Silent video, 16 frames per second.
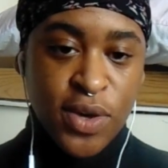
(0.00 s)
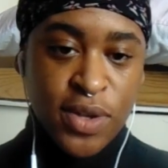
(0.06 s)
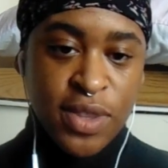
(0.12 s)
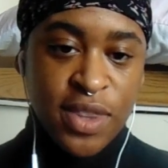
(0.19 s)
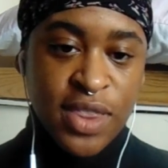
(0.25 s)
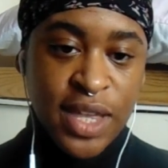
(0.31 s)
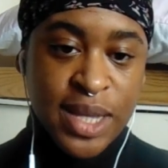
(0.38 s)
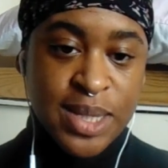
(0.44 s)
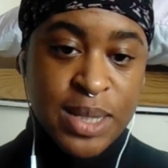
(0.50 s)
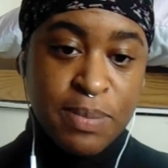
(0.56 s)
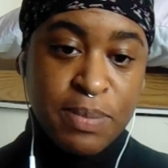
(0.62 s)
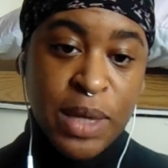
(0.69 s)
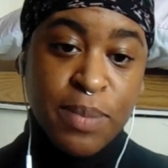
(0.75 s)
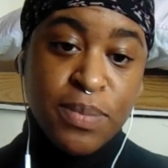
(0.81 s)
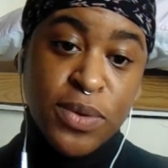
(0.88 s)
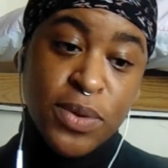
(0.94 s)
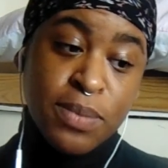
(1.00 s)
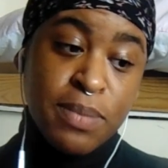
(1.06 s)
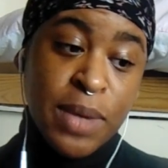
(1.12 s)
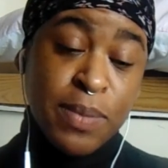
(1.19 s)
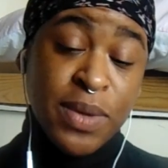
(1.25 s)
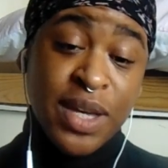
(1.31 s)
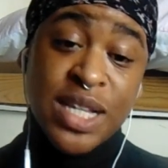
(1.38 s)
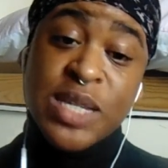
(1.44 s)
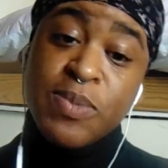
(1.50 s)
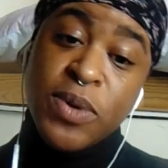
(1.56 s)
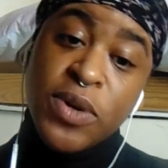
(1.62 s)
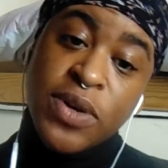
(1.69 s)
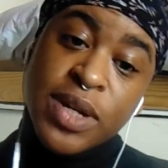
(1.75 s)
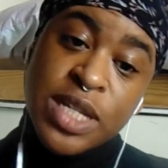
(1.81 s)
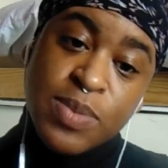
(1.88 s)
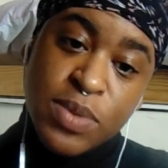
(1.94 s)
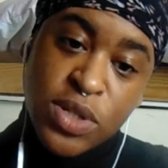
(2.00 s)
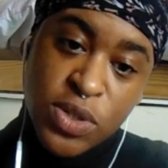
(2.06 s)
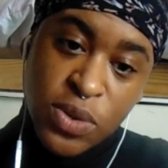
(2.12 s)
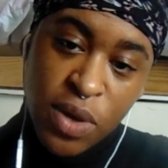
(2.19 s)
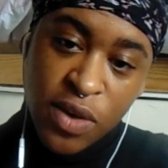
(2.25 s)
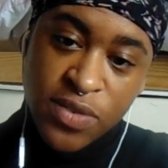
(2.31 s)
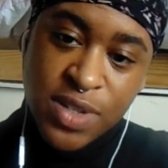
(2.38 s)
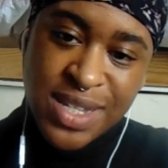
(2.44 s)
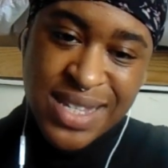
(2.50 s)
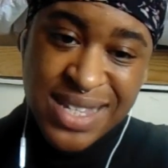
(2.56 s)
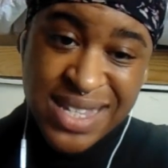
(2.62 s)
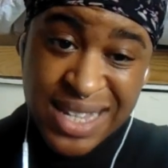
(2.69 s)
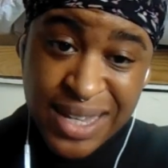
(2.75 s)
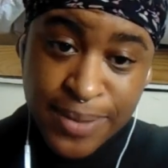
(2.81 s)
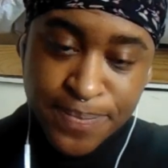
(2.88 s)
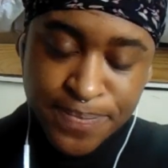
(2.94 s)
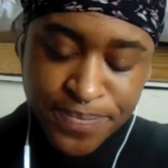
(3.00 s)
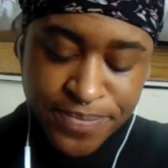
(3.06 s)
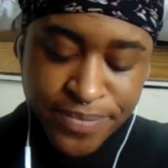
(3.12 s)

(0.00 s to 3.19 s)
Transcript: on things that people maybe experience but don't often see,